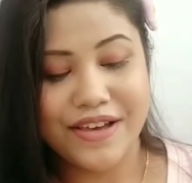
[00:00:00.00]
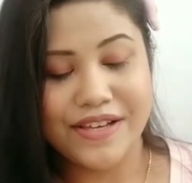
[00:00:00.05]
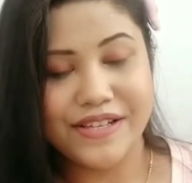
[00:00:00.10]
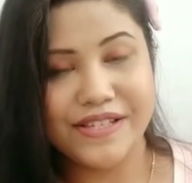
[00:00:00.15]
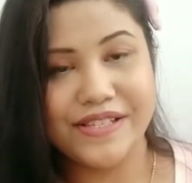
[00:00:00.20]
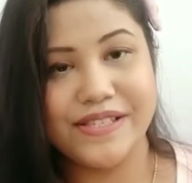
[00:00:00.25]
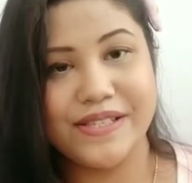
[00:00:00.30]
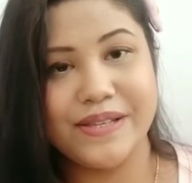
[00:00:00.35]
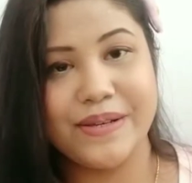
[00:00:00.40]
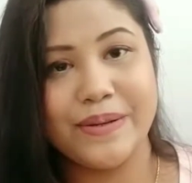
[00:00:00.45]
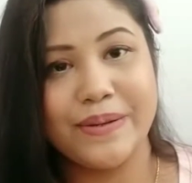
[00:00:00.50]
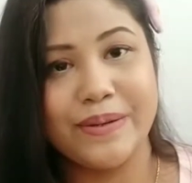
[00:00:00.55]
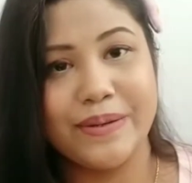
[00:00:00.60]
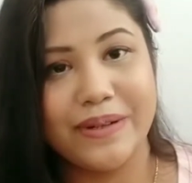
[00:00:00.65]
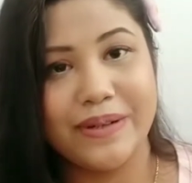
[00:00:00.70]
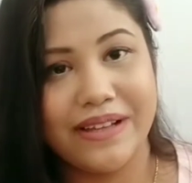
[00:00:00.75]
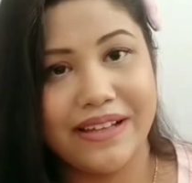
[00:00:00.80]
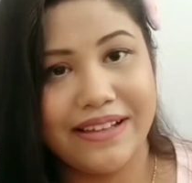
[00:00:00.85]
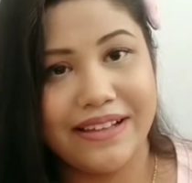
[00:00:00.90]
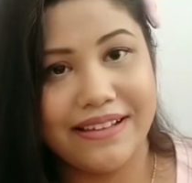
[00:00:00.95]

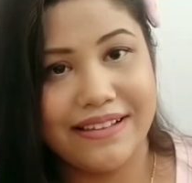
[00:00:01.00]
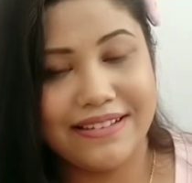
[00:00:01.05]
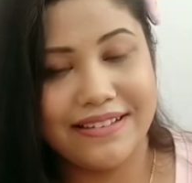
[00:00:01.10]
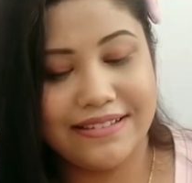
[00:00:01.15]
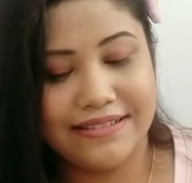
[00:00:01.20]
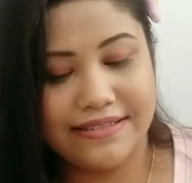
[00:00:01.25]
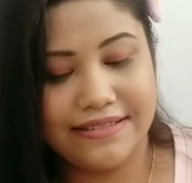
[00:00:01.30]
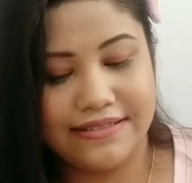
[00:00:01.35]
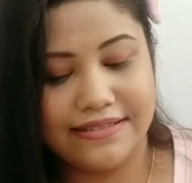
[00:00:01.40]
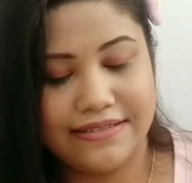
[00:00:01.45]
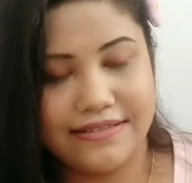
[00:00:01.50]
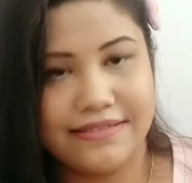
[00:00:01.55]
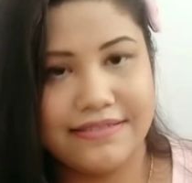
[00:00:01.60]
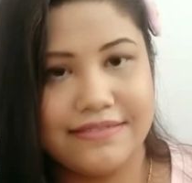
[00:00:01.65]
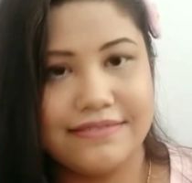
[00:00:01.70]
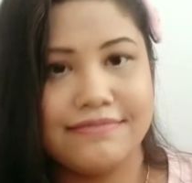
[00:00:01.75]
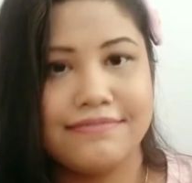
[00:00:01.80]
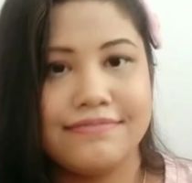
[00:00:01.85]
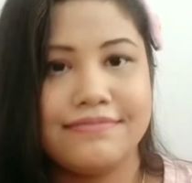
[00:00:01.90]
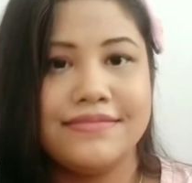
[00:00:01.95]
So
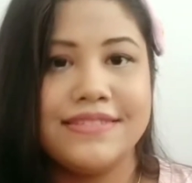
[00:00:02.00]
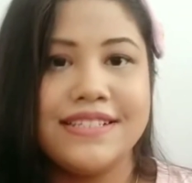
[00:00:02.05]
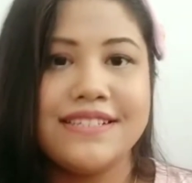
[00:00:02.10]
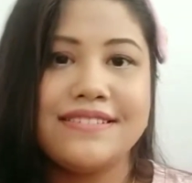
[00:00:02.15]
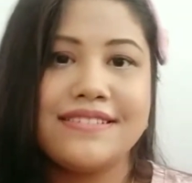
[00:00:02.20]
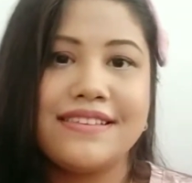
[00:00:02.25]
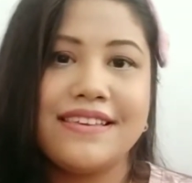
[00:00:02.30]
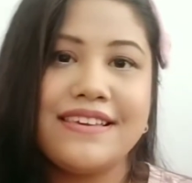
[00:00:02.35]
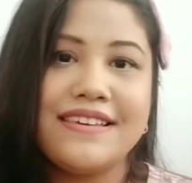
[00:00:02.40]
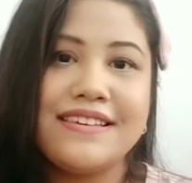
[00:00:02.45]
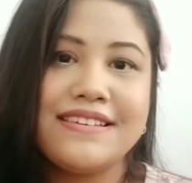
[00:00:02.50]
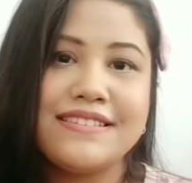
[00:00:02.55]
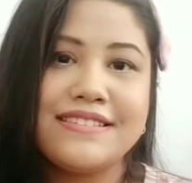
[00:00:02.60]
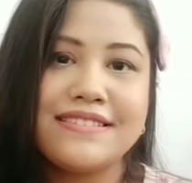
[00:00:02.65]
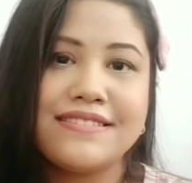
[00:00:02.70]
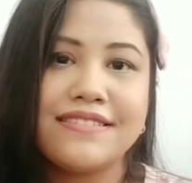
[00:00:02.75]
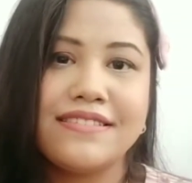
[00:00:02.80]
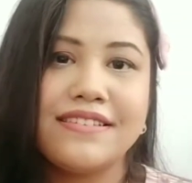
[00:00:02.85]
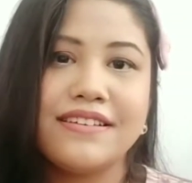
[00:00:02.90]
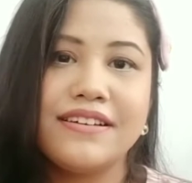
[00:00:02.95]
this
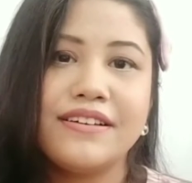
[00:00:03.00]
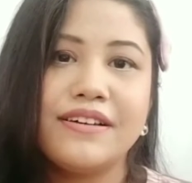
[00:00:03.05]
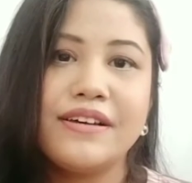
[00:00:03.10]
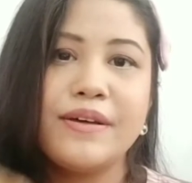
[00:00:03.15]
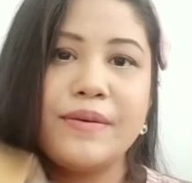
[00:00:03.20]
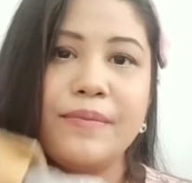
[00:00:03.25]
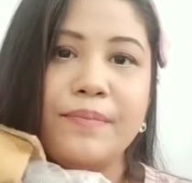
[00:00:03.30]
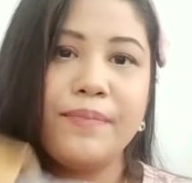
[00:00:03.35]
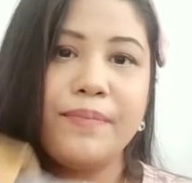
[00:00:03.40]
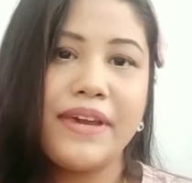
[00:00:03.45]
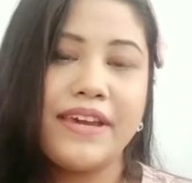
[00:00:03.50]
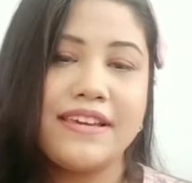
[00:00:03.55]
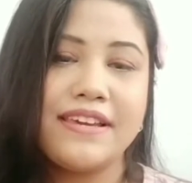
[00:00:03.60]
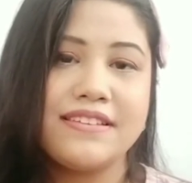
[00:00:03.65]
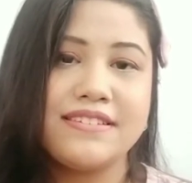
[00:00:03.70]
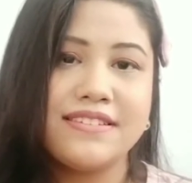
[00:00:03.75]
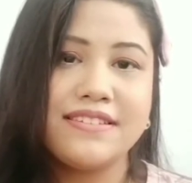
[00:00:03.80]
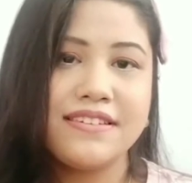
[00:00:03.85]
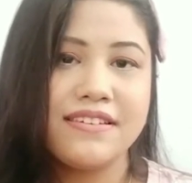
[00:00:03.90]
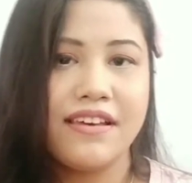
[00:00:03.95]
is the
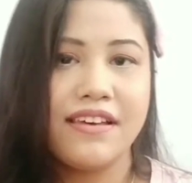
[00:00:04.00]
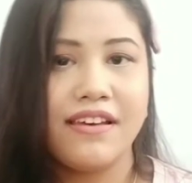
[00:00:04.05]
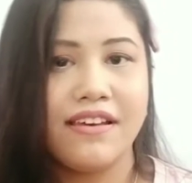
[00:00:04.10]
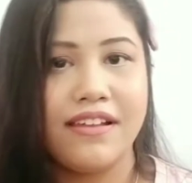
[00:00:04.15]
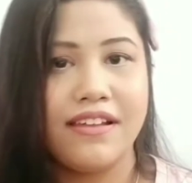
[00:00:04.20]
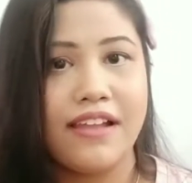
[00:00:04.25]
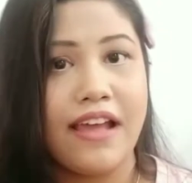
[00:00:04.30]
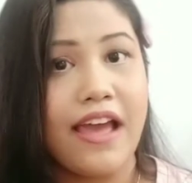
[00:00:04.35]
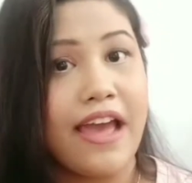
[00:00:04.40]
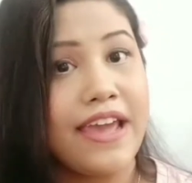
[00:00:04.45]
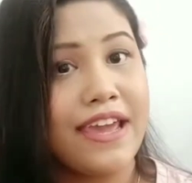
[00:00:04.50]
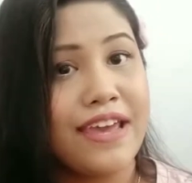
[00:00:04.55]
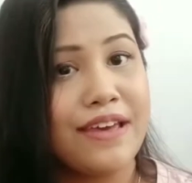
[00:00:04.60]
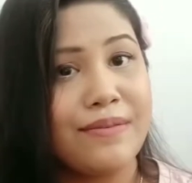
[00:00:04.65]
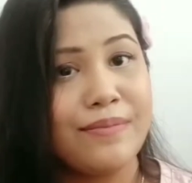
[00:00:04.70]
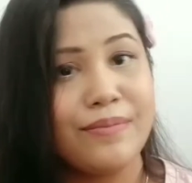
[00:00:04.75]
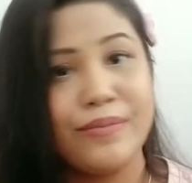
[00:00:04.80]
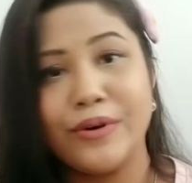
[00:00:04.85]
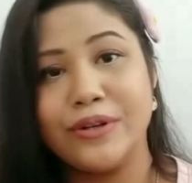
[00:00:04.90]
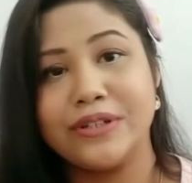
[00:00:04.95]
packaging, and I
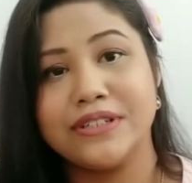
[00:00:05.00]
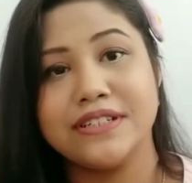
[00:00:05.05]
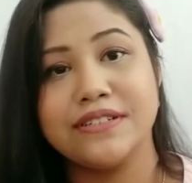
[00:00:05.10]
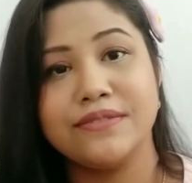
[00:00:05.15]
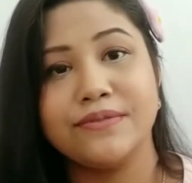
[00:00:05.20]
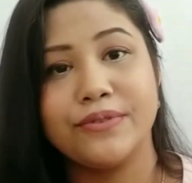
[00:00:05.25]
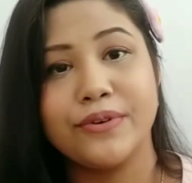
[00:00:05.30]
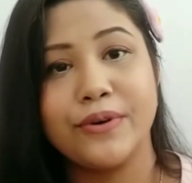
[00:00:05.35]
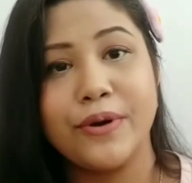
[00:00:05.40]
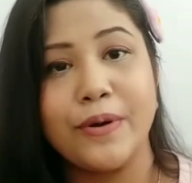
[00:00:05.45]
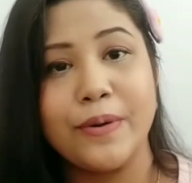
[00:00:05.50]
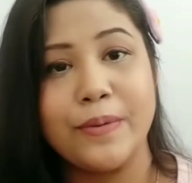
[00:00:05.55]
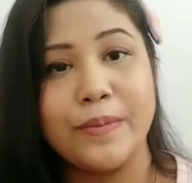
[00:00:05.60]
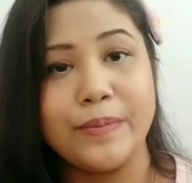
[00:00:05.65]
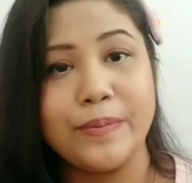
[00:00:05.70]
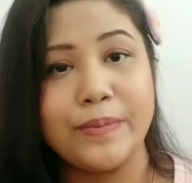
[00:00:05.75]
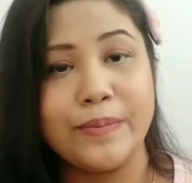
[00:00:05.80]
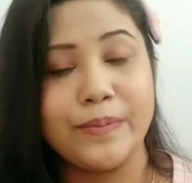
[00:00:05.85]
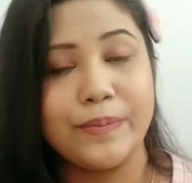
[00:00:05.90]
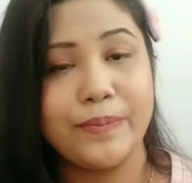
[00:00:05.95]
have bought it
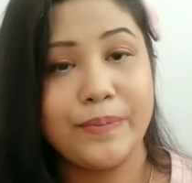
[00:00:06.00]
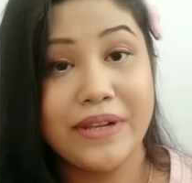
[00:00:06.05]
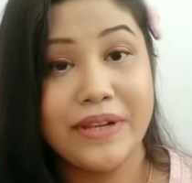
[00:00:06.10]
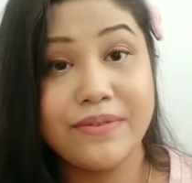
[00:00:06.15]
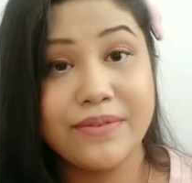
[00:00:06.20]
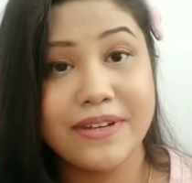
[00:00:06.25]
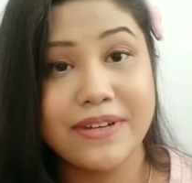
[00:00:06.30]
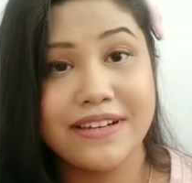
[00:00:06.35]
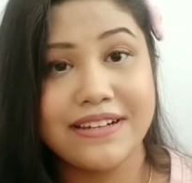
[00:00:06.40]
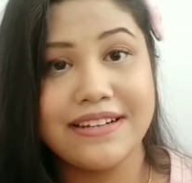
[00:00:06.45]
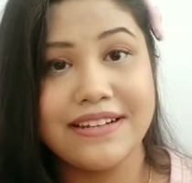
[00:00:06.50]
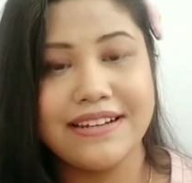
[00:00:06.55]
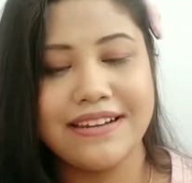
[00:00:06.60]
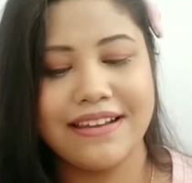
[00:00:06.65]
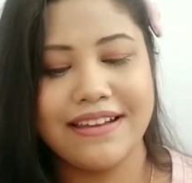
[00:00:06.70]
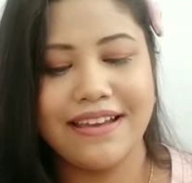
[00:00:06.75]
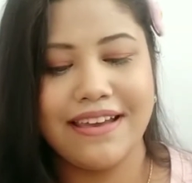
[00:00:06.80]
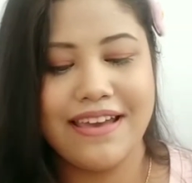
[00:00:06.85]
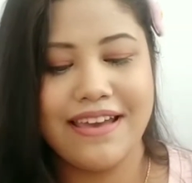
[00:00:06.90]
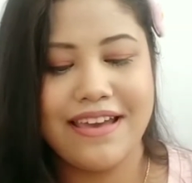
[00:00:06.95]
from Flipkart.